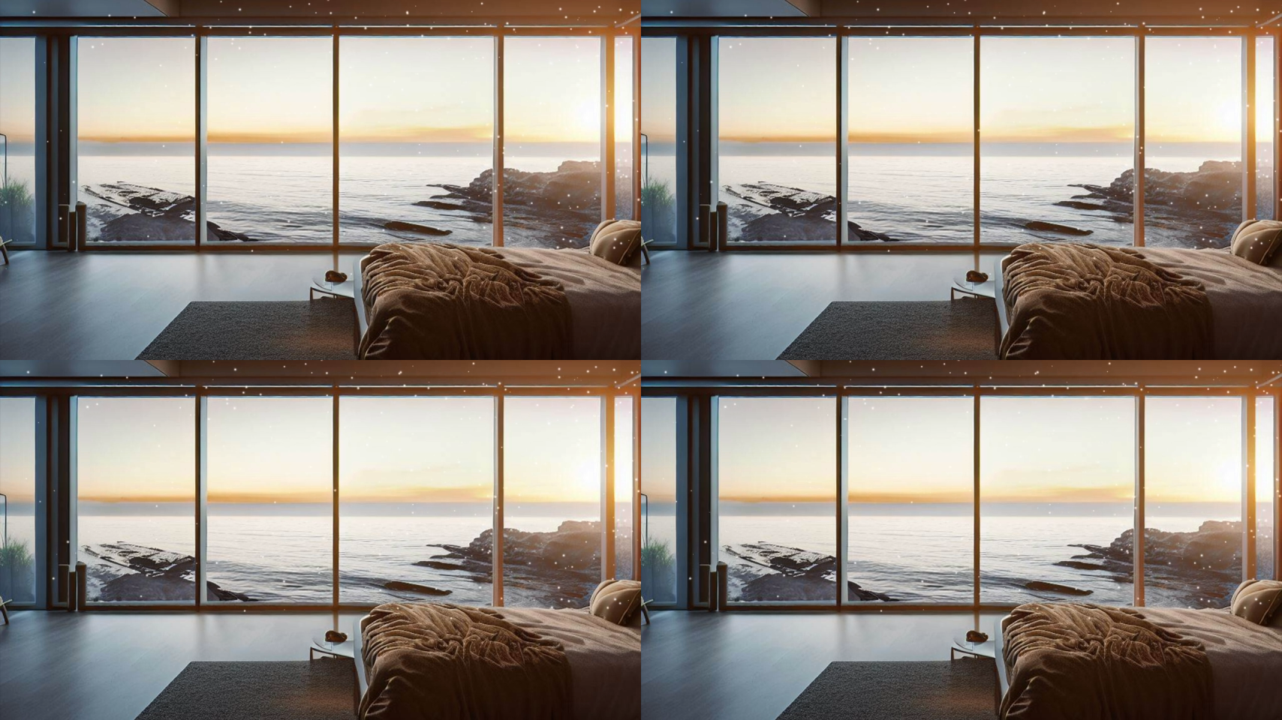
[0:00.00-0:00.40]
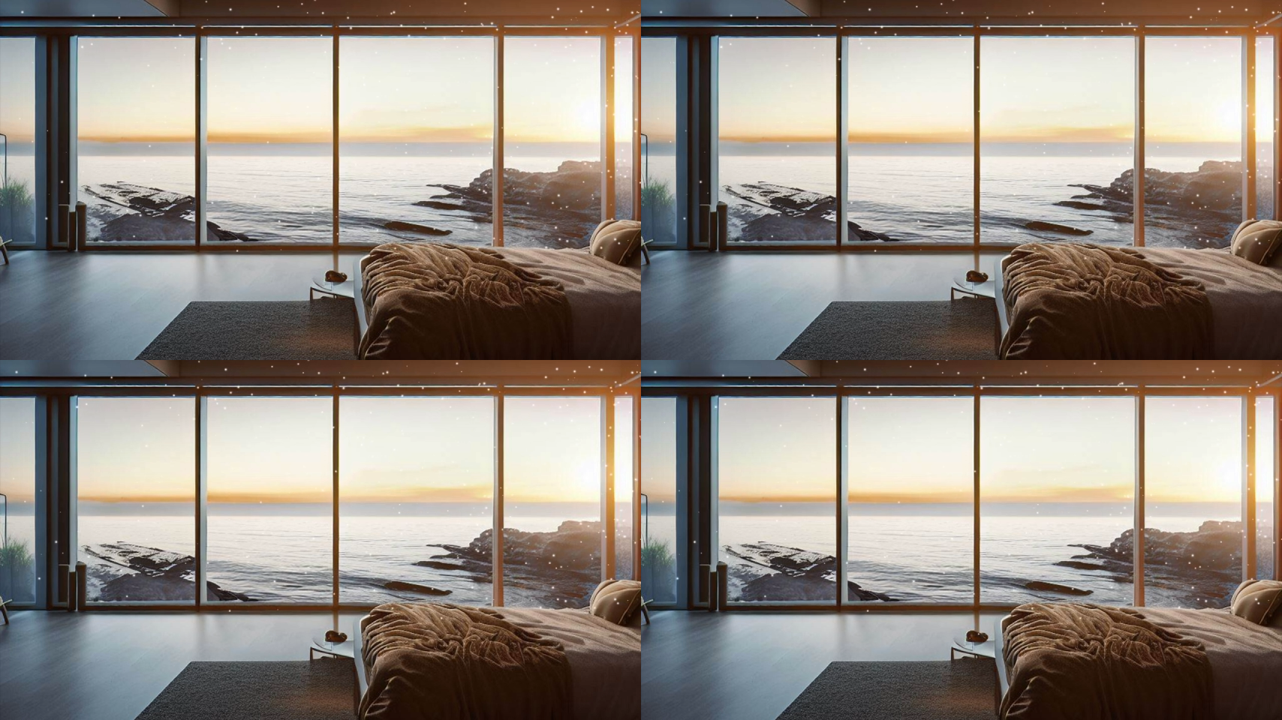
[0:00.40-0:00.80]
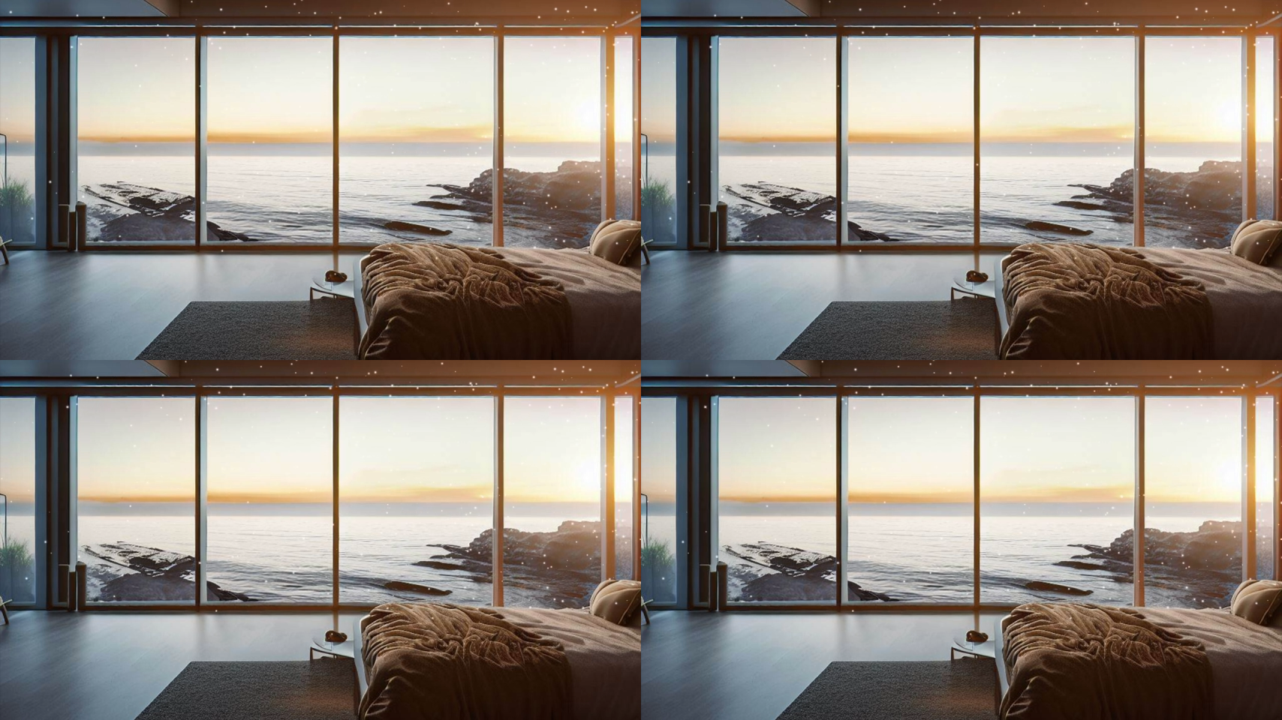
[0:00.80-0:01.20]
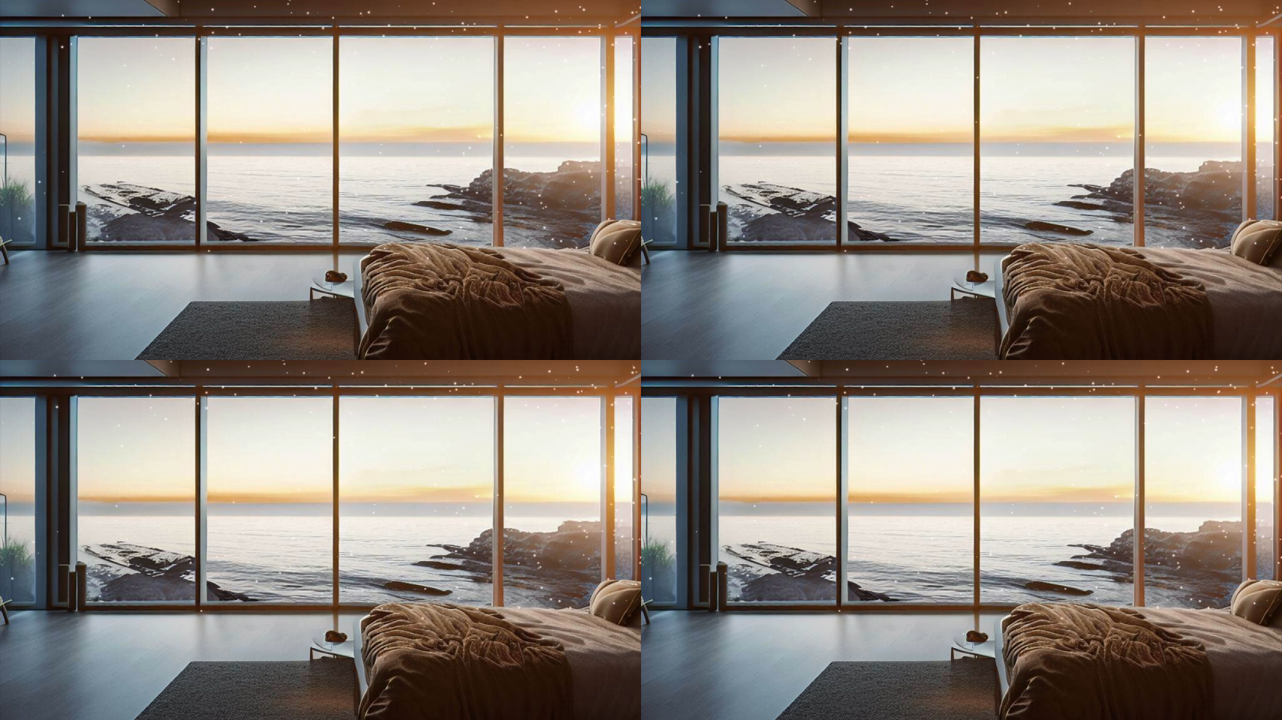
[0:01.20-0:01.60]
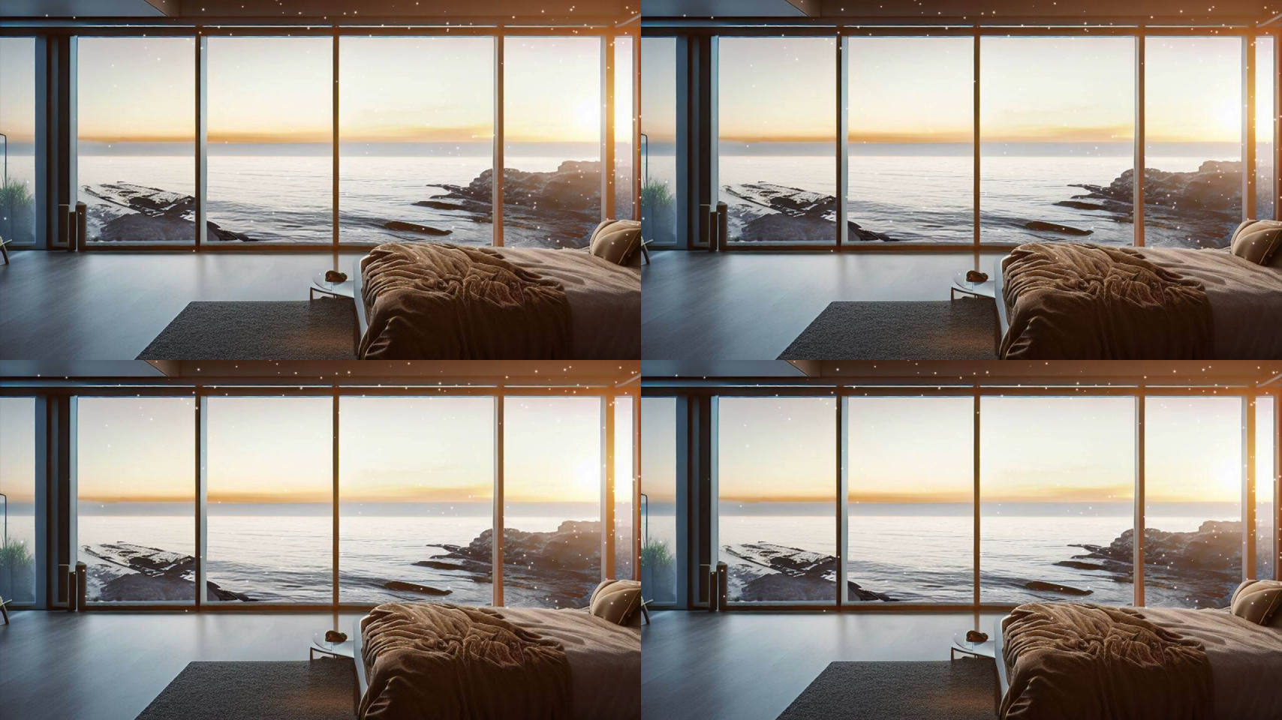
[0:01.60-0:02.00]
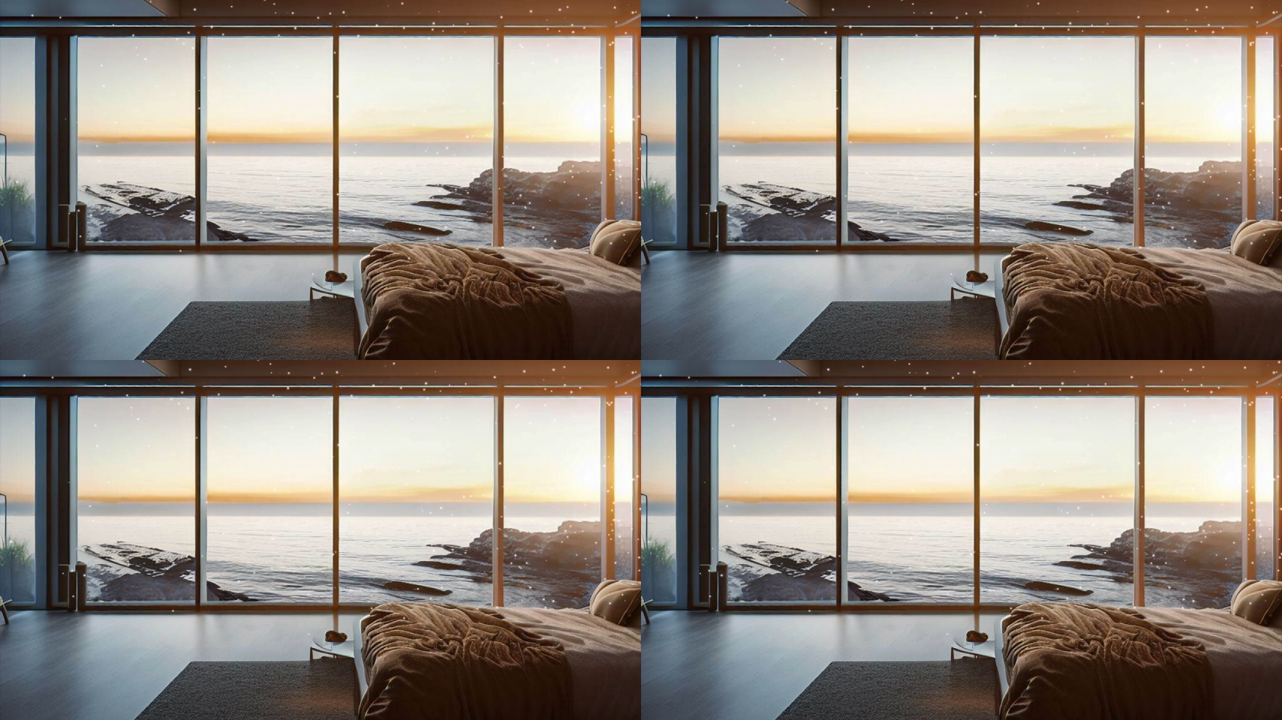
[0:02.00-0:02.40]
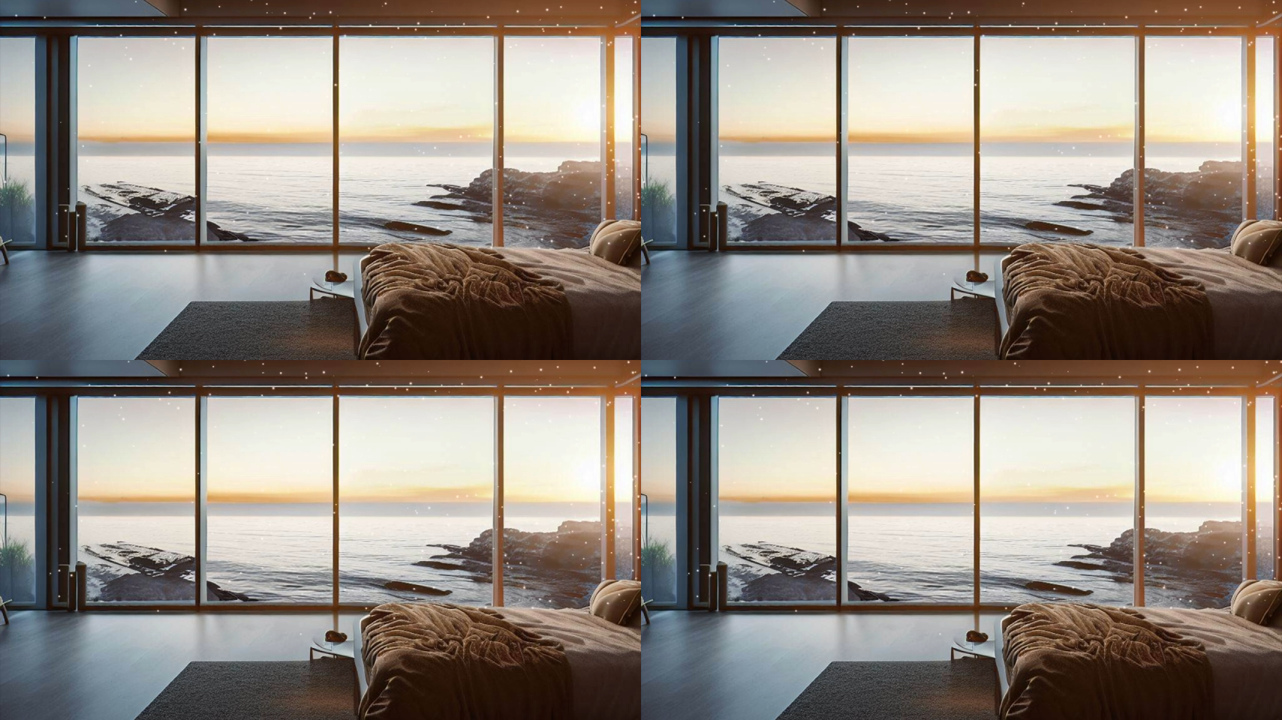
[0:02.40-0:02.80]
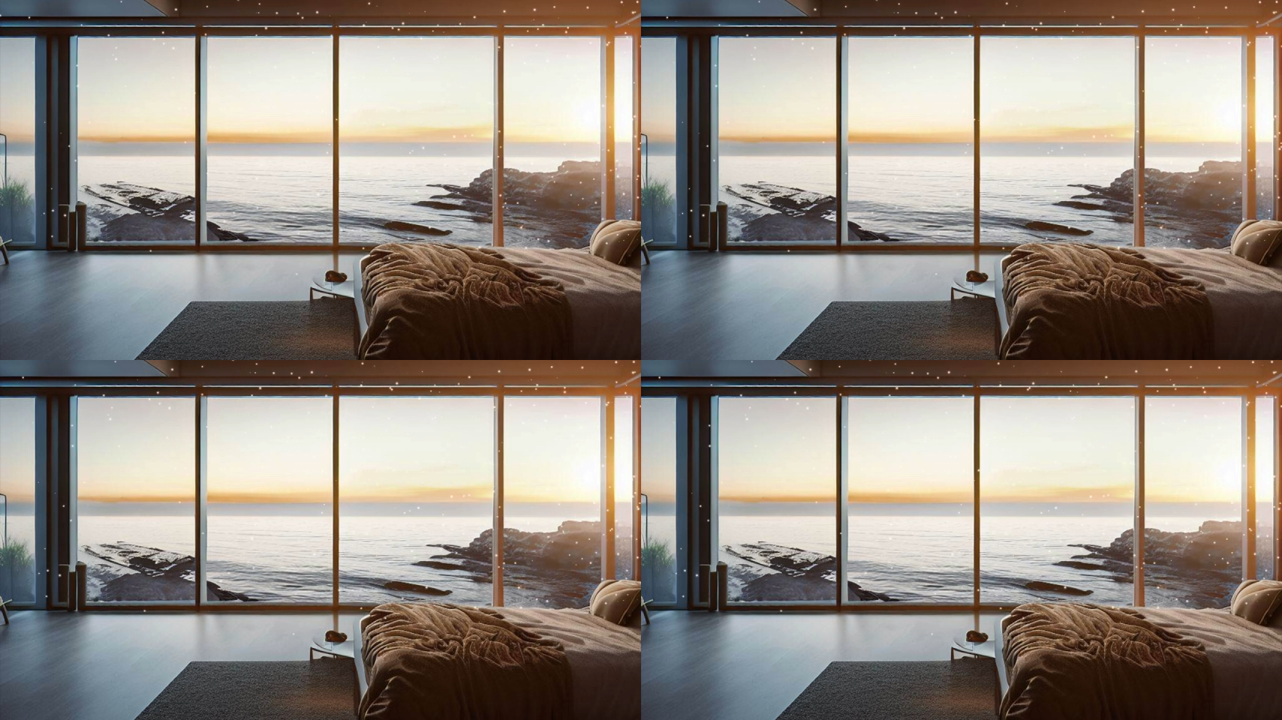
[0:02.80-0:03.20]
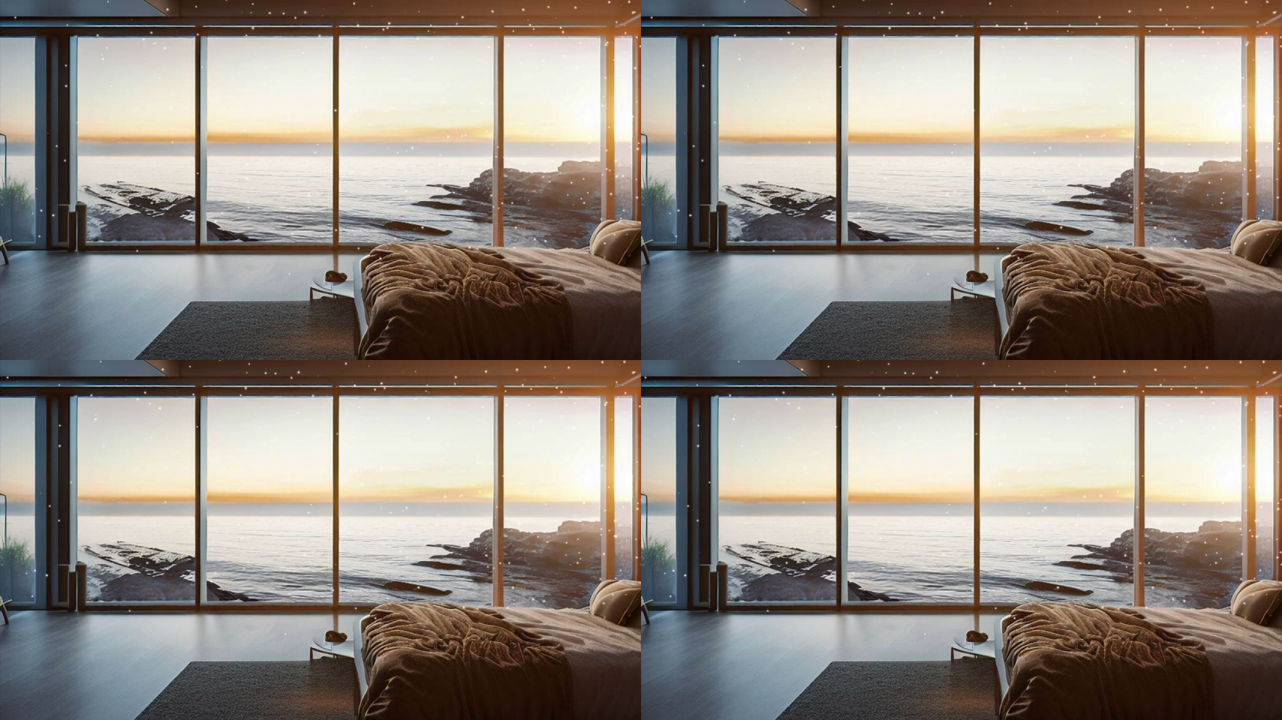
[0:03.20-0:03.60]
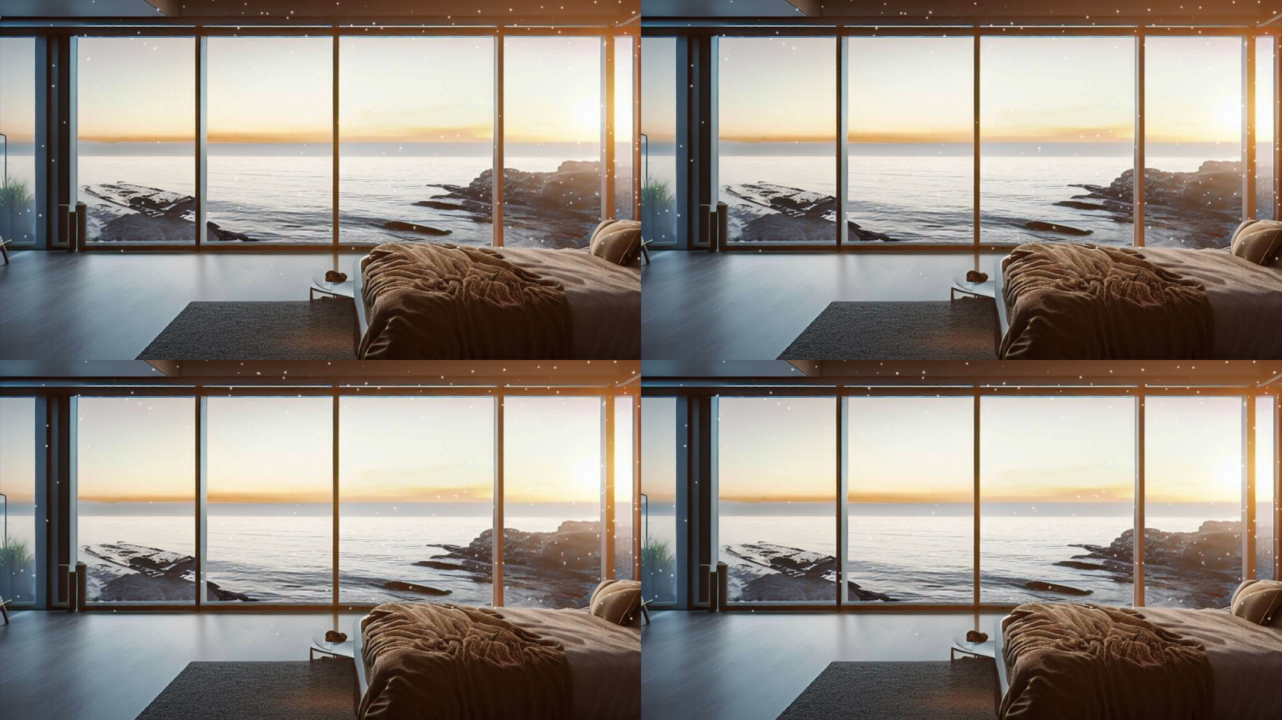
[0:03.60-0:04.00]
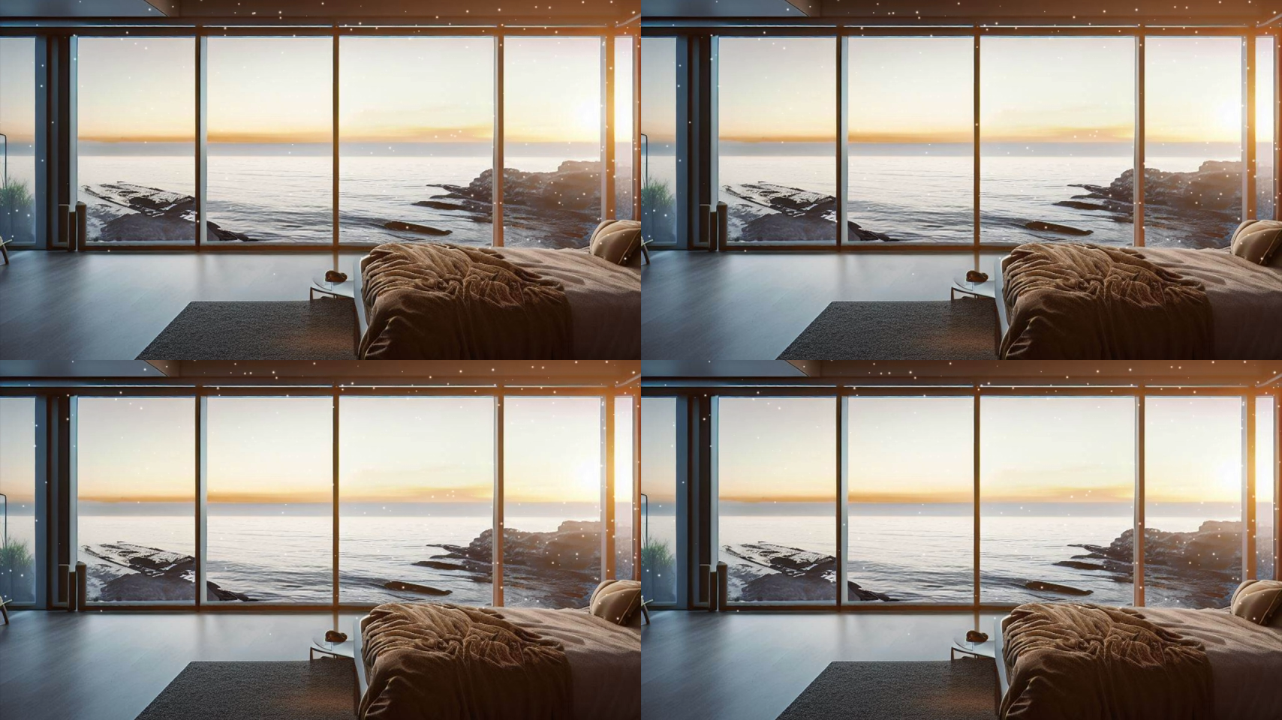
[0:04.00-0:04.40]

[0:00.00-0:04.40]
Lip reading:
(no speaker visible)